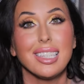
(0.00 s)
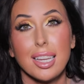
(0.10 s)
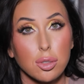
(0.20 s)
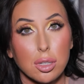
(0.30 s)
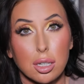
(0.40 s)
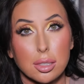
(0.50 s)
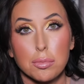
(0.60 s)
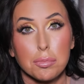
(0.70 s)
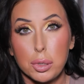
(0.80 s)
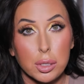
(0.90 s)
Now,
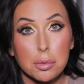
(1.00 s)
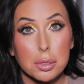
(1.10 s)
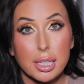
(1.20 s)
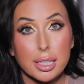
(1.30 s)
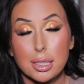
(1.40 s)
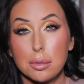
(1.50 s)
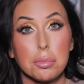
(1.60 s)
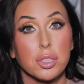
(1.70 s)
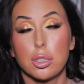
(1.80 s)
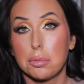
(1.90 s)
non-beauty related,
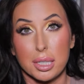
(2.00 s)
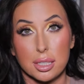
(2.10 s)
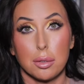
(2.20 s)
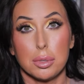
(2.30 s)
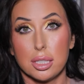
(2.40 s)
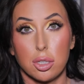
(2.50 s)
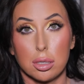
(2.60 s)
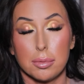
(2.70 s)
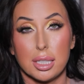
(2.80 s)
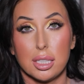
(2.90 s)
but just because I want to talk
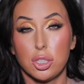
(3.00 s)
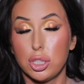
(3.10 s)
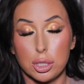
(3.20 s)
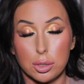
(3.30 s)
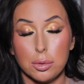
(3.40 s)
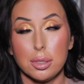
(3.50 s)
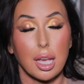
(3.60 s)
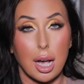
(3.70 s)
about these shoes,